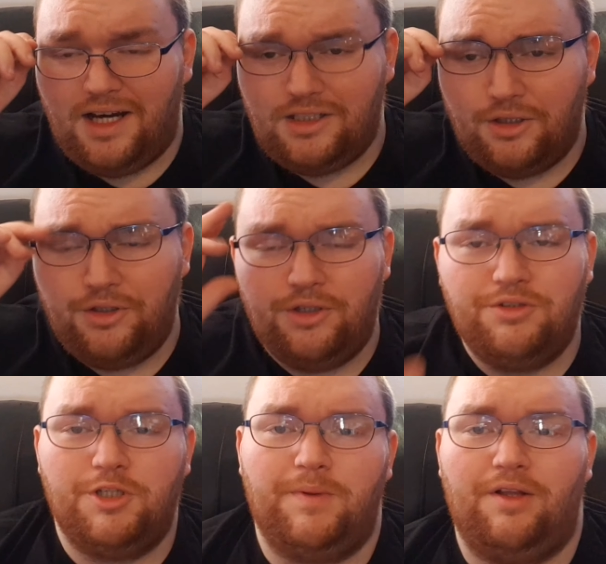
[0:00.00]
Hello
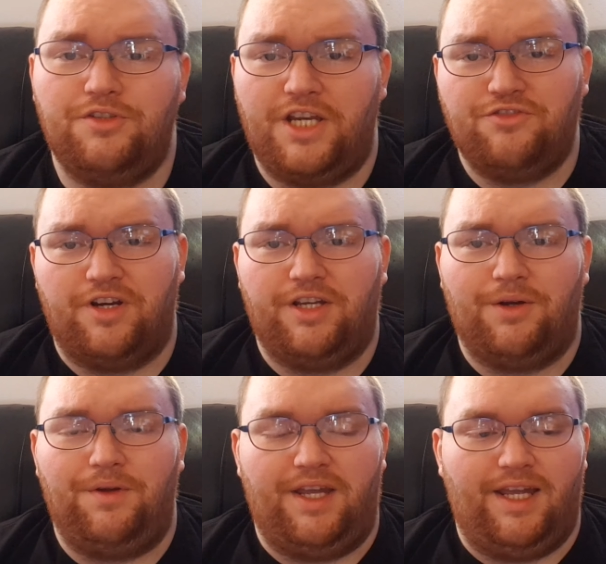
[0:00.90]
YouTube, LJ
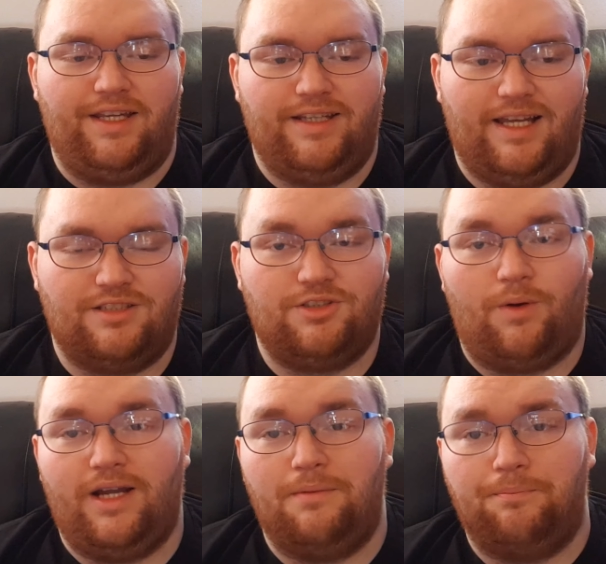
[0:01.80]
Draco here. Yes, so
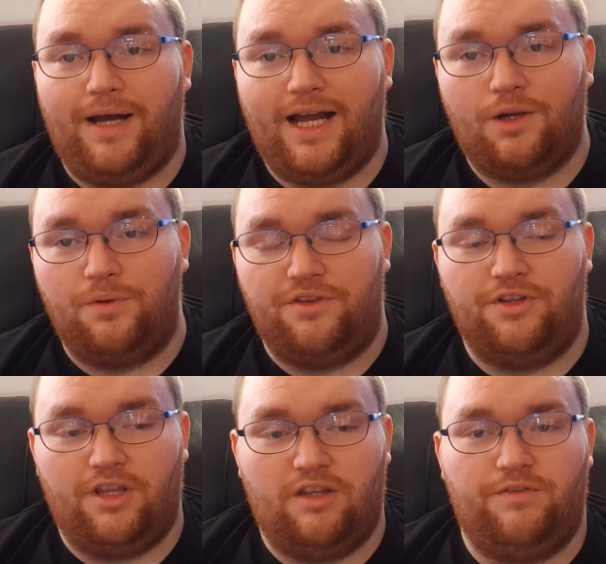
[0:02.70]
I am back with
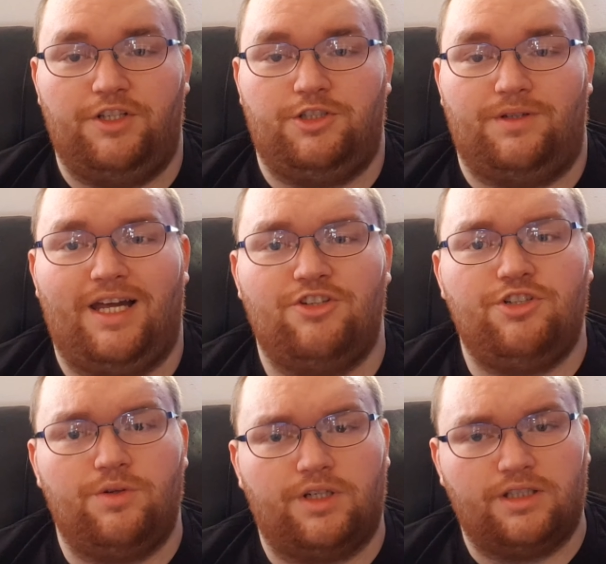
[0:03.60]
another video, and
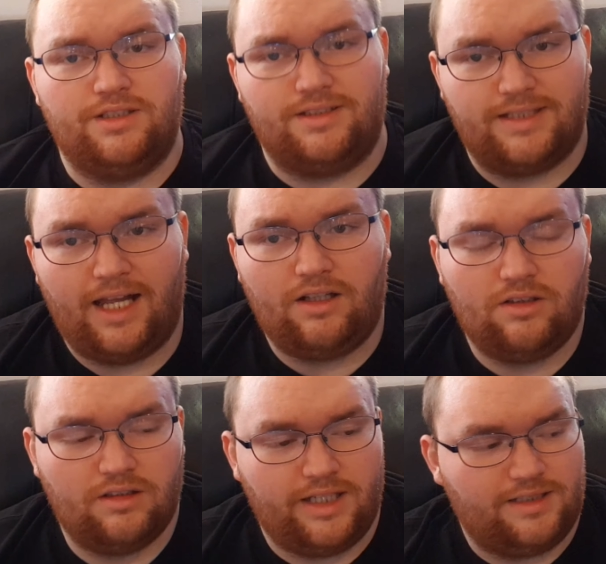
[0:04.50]
as you can
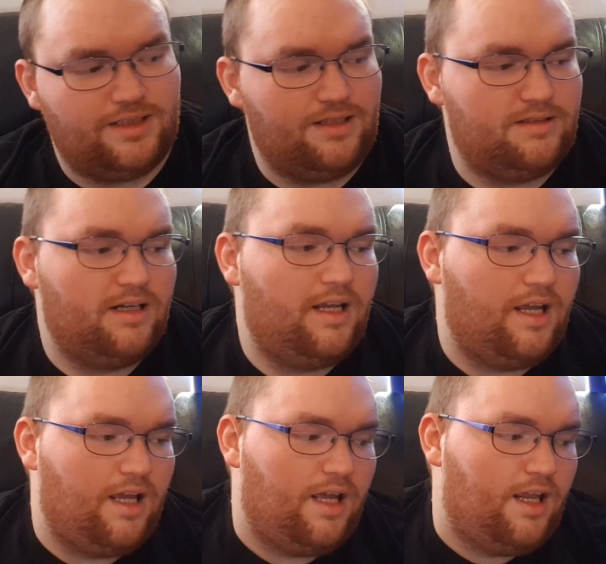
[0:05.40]
tell, it is
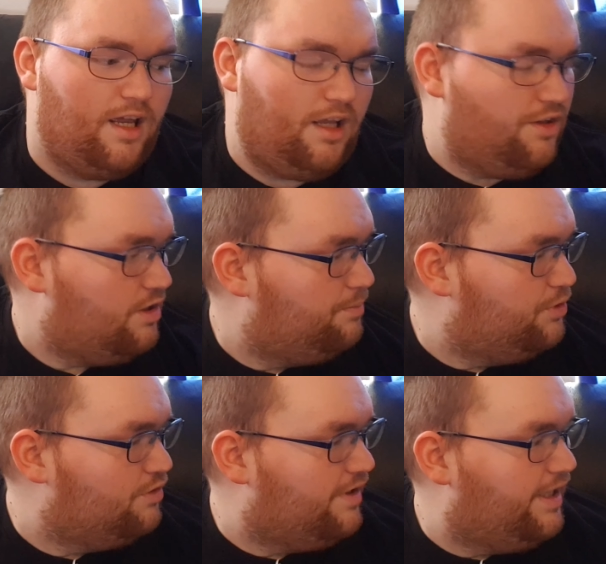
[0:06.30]
another
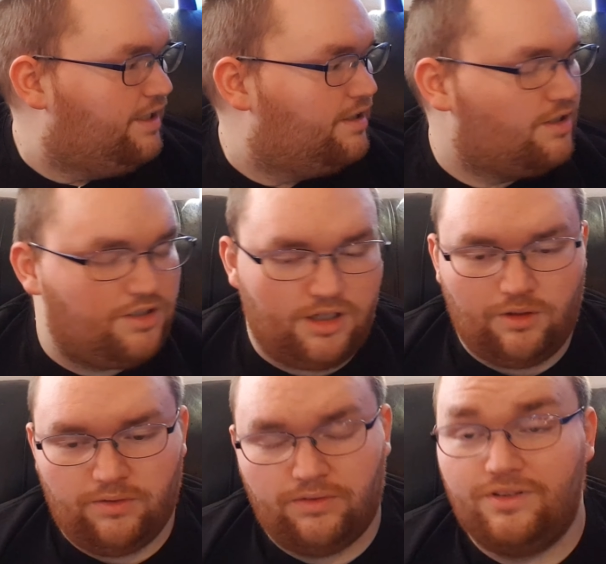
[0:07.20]
Blu-ray
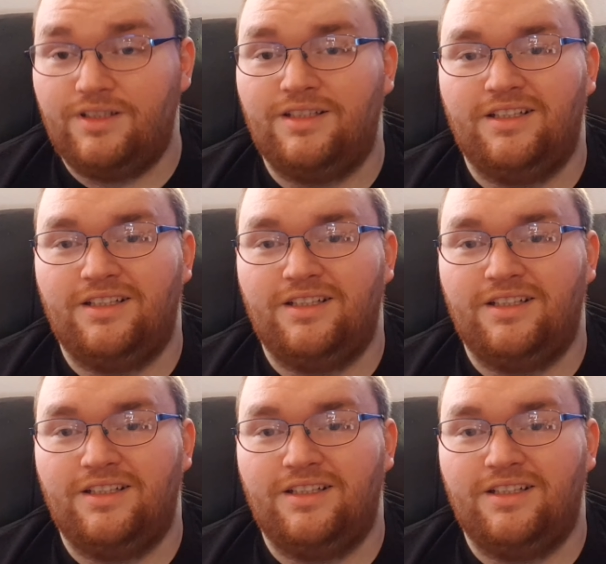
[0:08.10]
shelf.